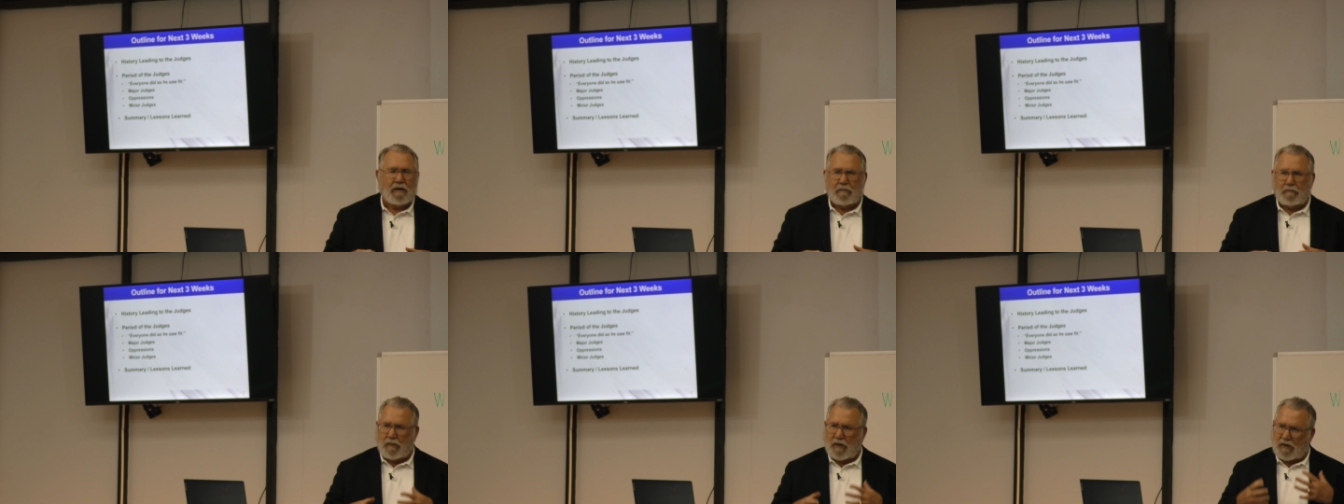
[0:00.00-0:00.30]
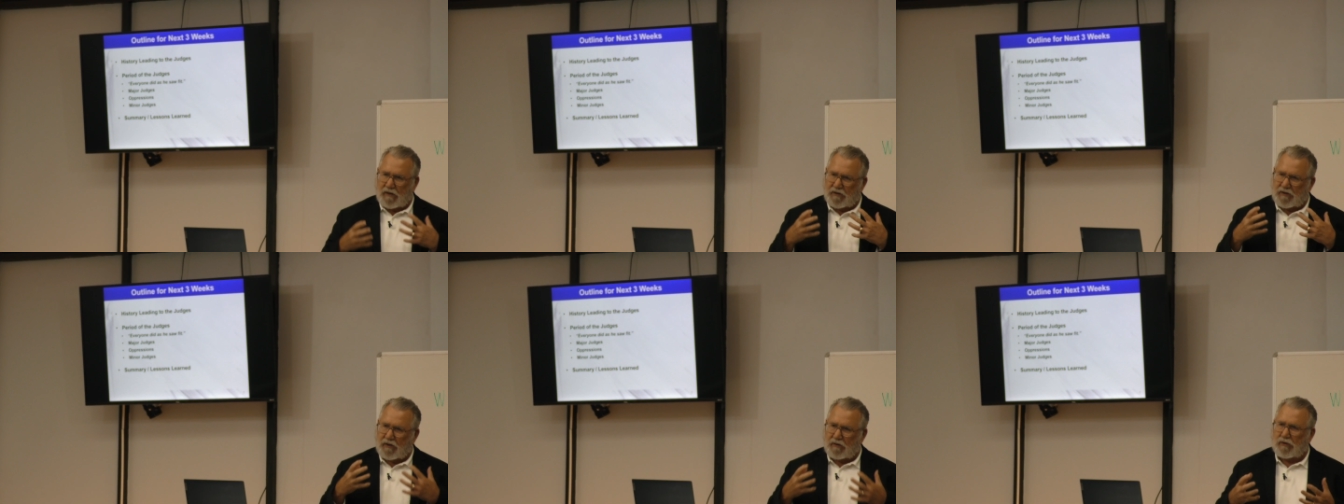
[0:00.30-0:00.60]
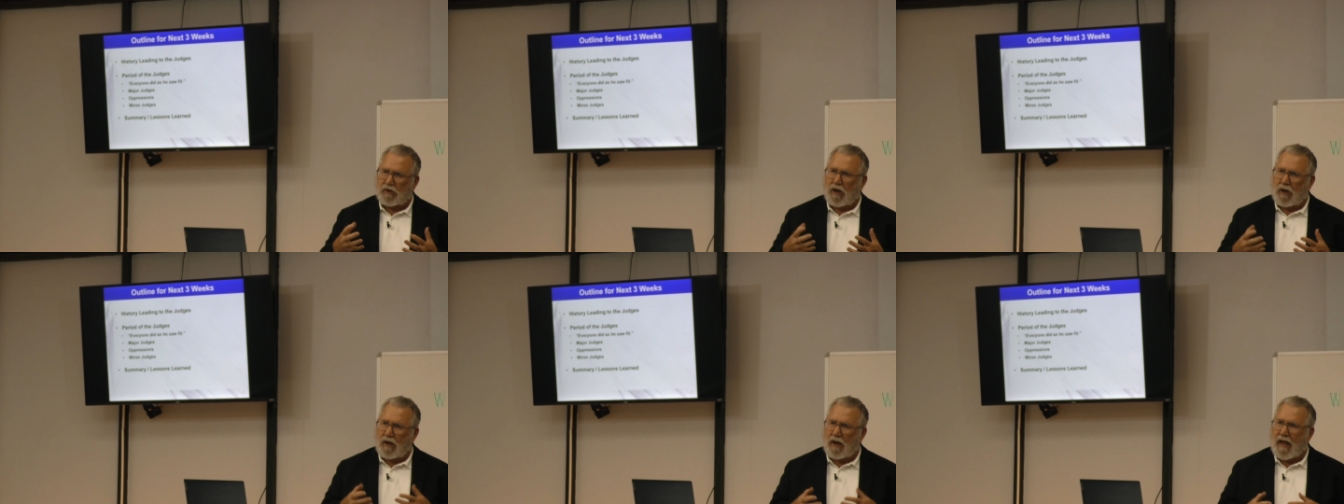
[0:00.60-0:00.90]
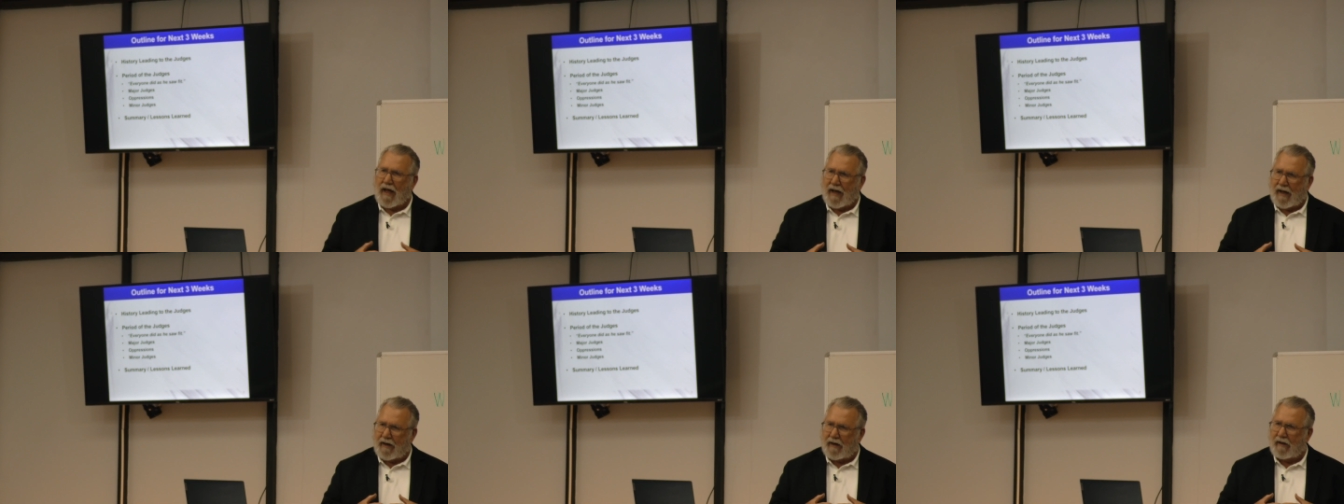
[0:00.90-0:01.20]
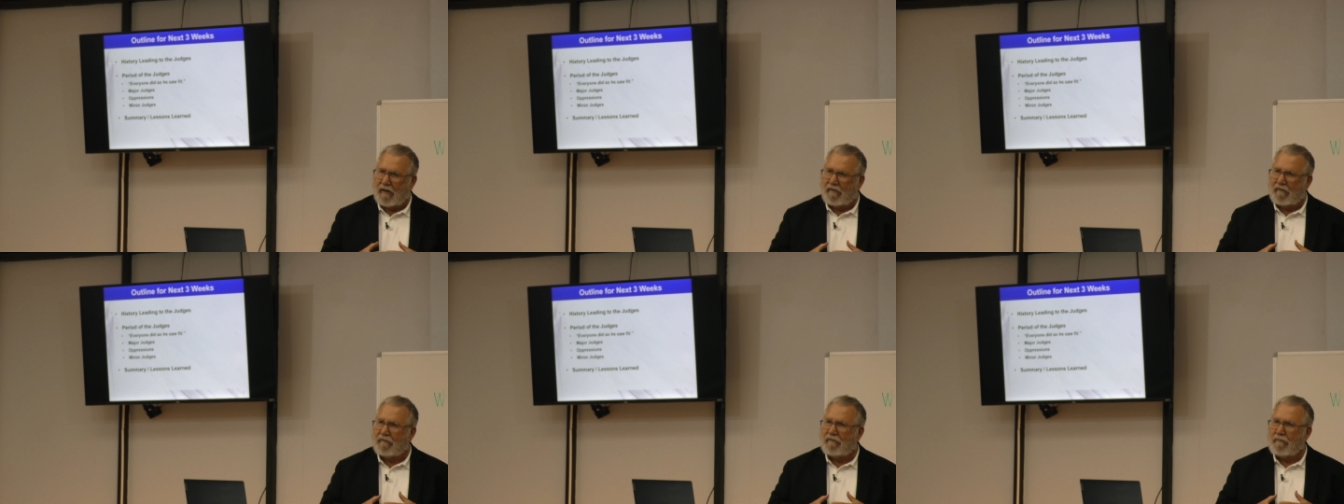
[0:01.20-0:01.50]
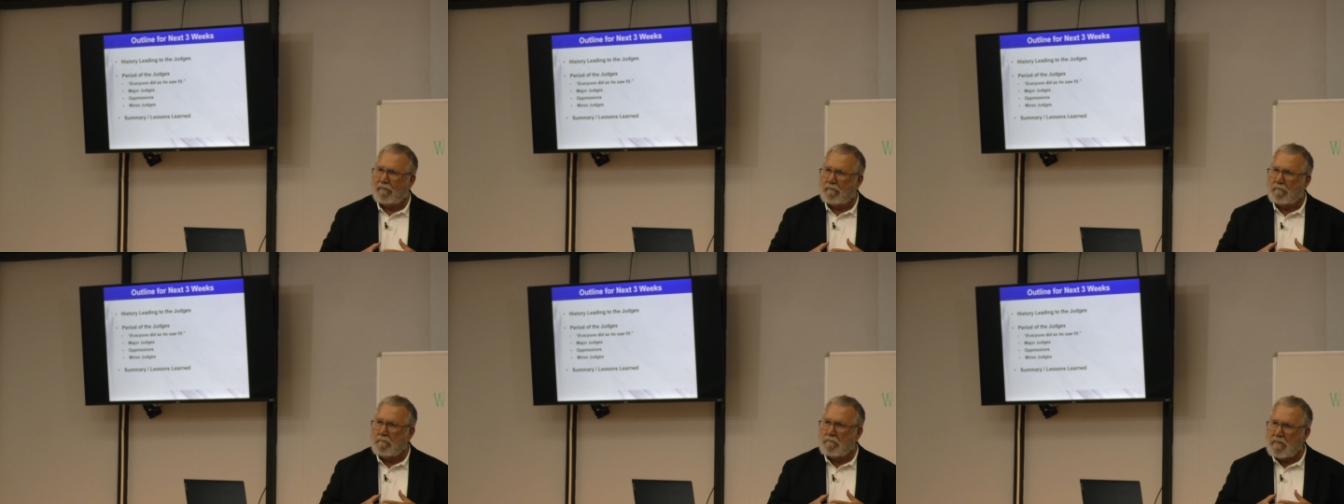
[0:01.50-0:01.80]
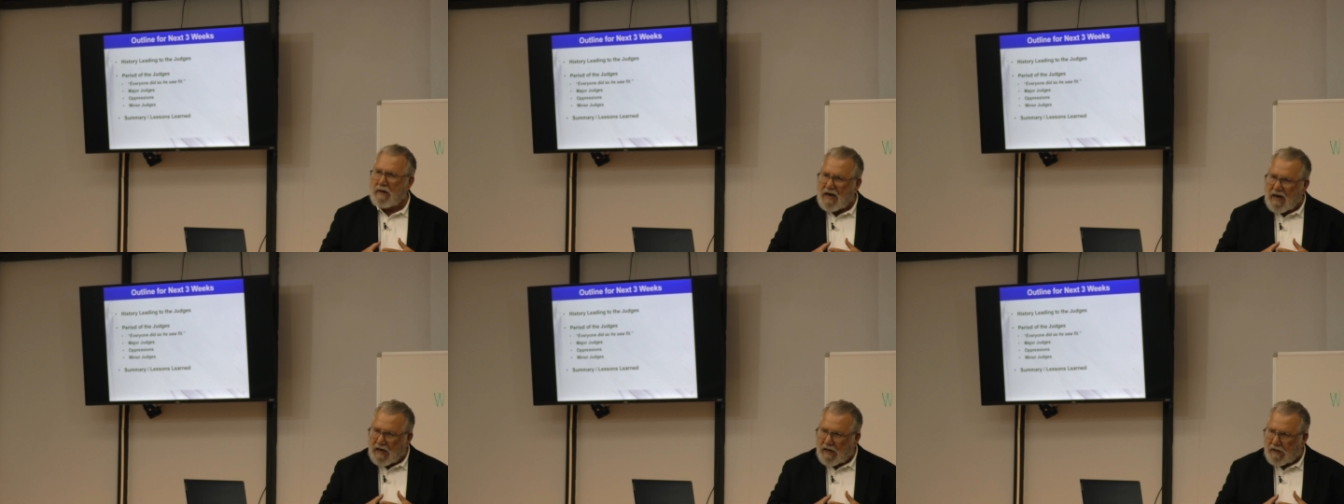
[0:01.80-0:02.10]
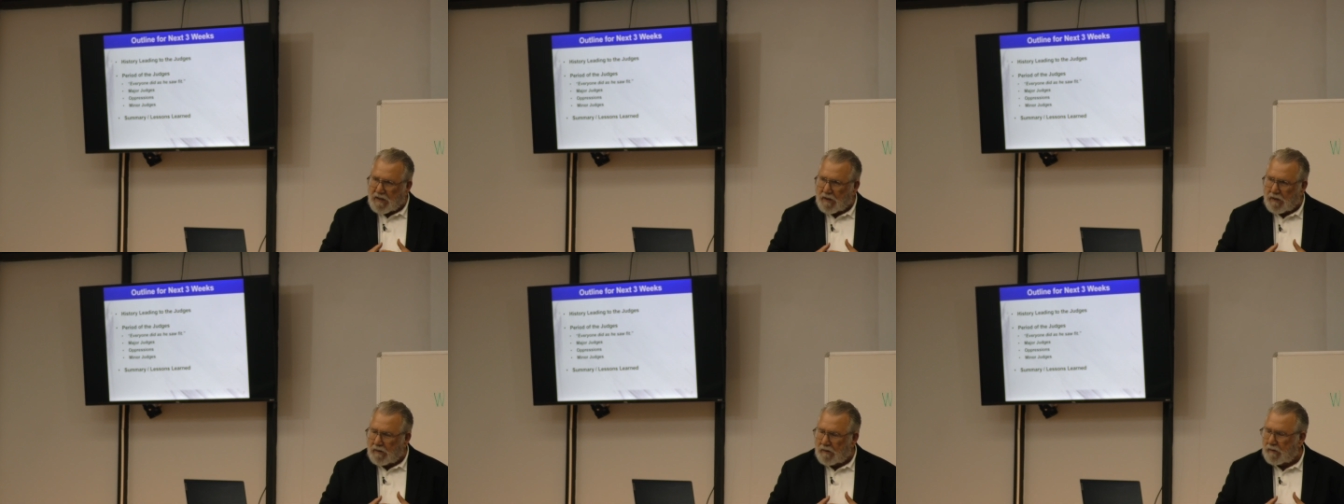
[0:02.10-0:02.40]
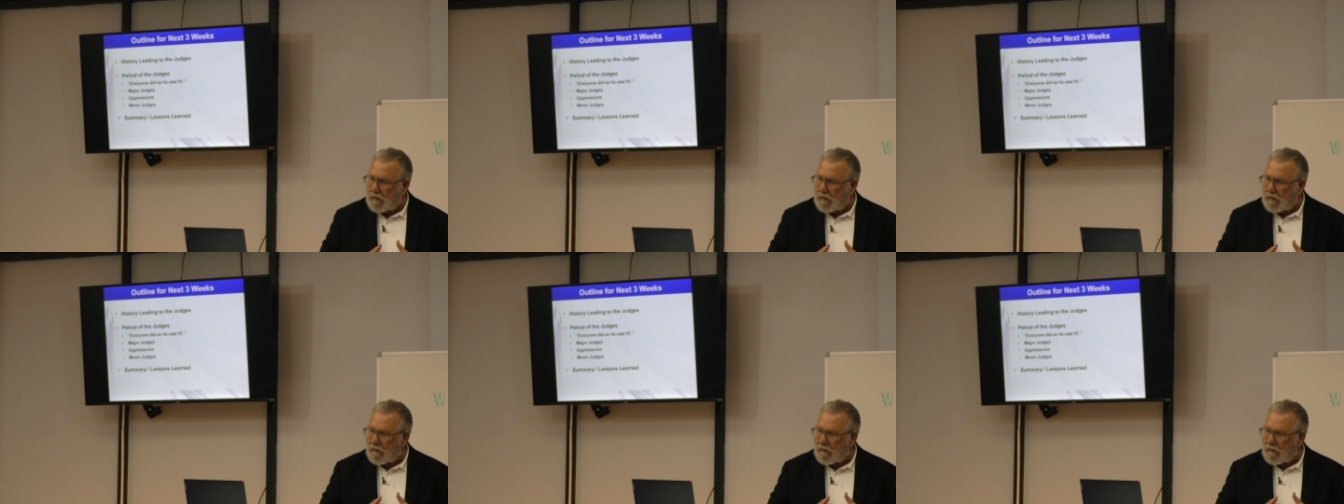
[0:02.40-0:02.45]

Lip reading: because there's a lot of meat,